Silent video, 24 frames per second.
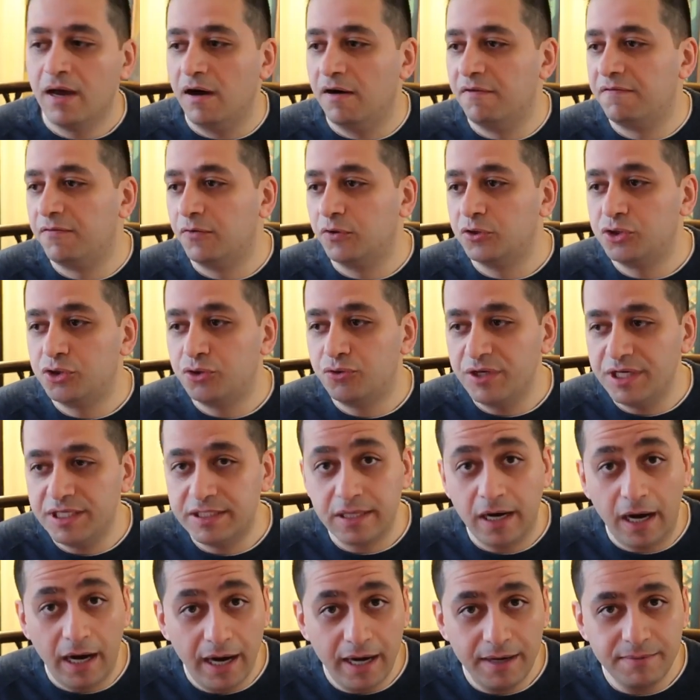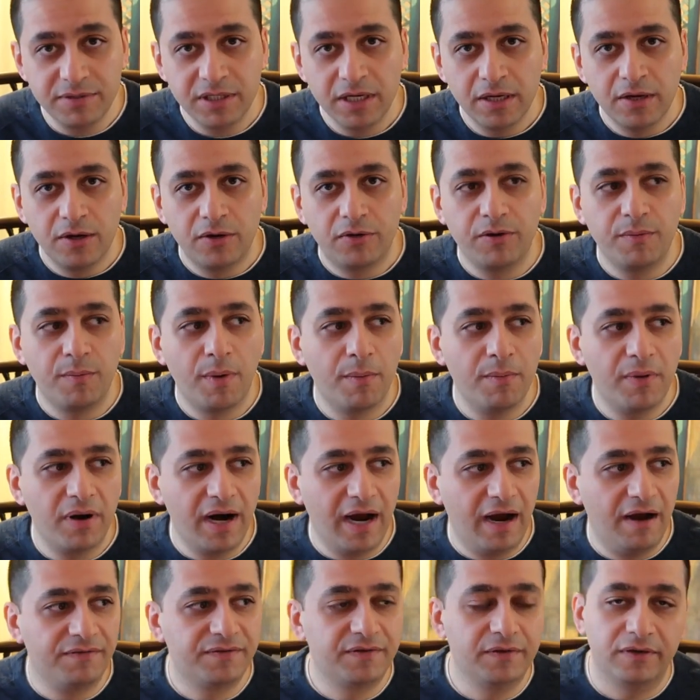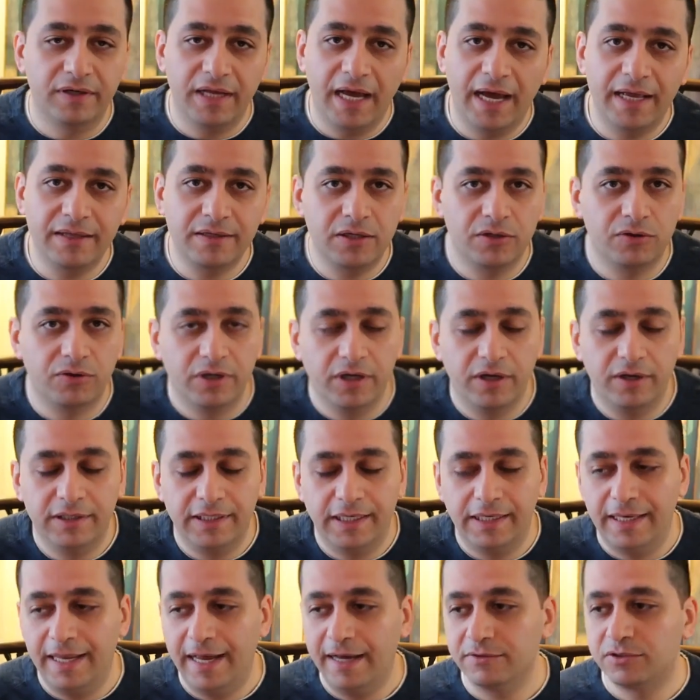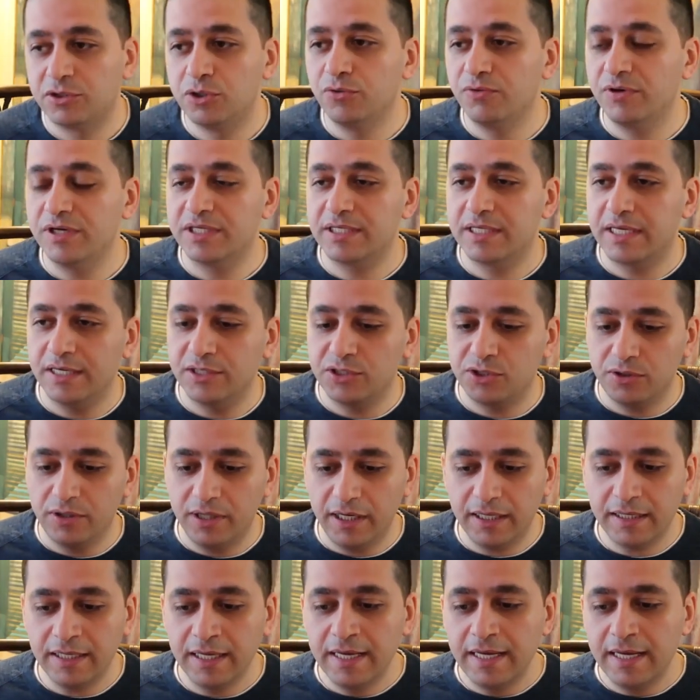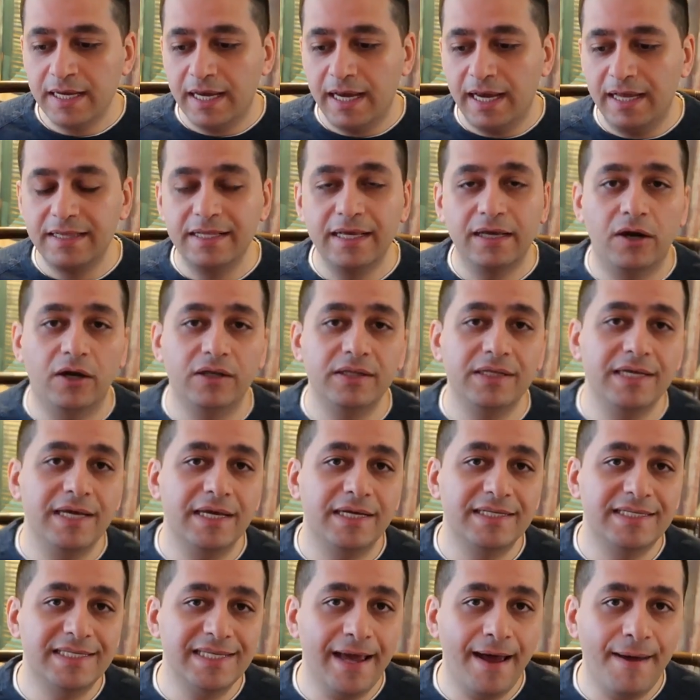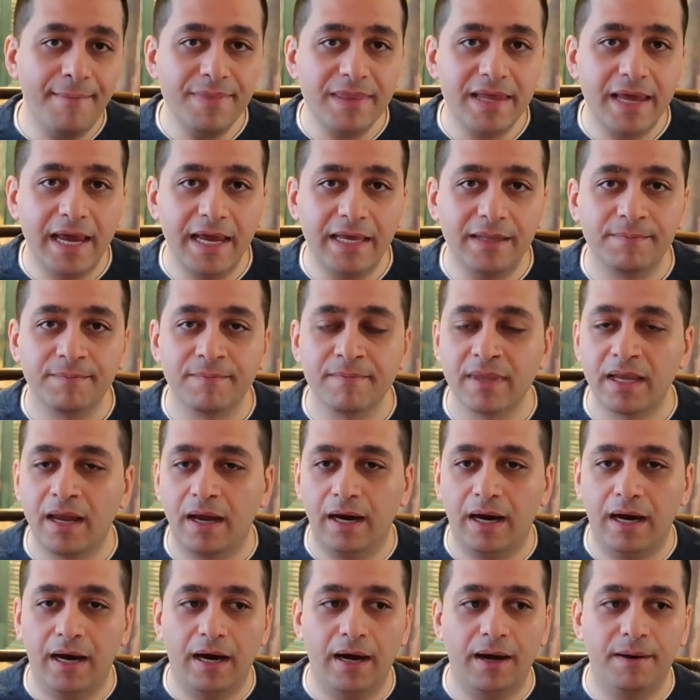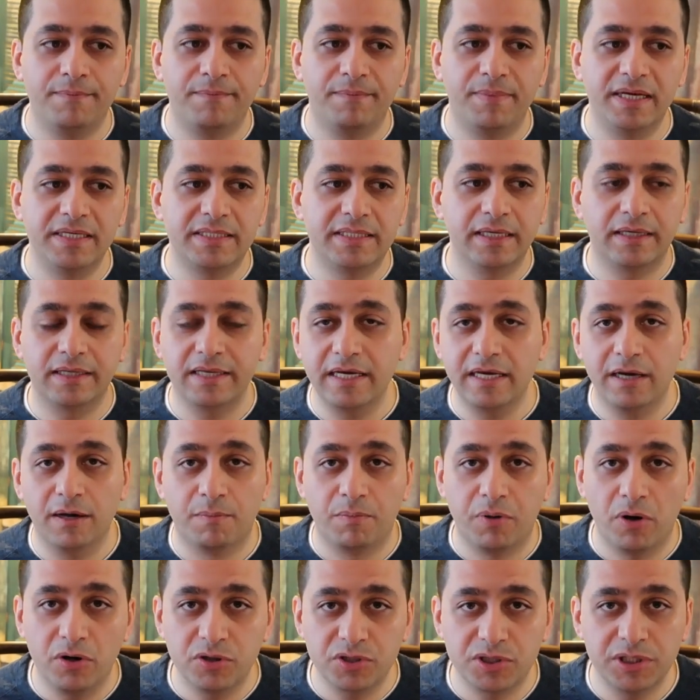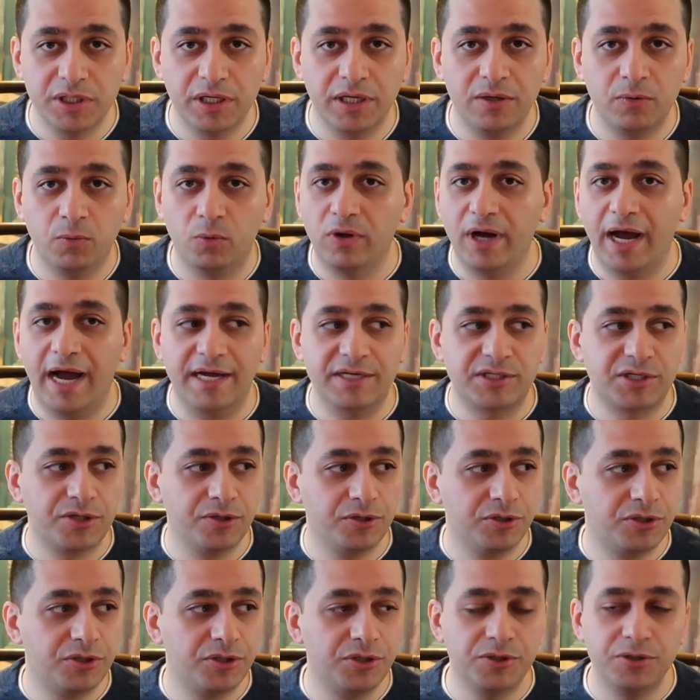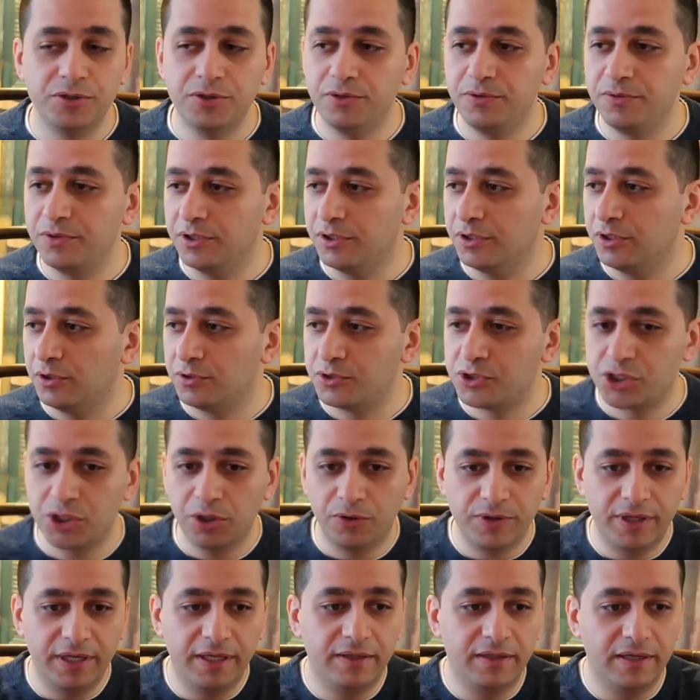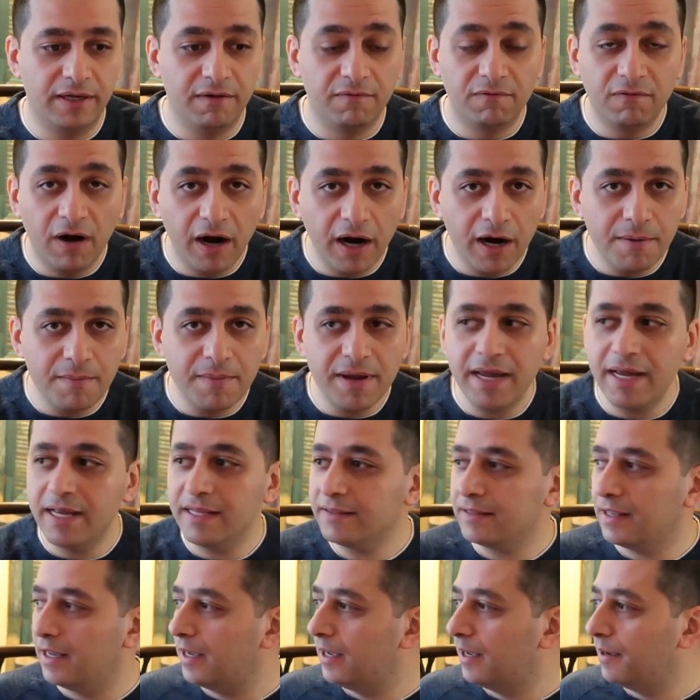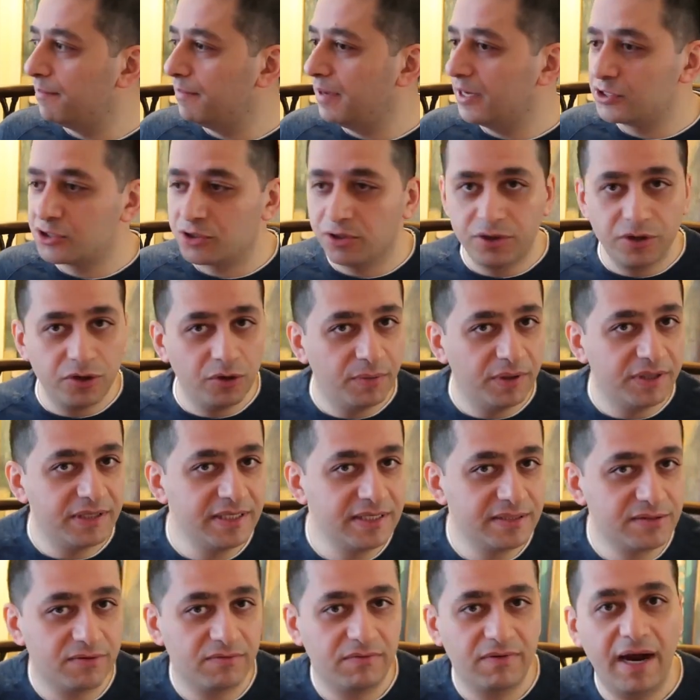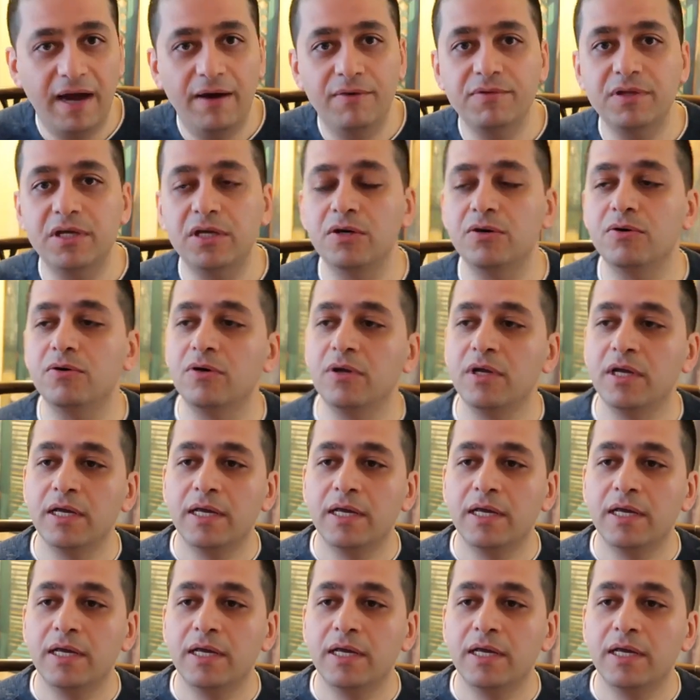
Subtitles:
for 3 times. Remember, after that, you're not allowed to reschedule it. And then on the exam day, basically a person will ask you to, show the environment, make sure nobody's around you,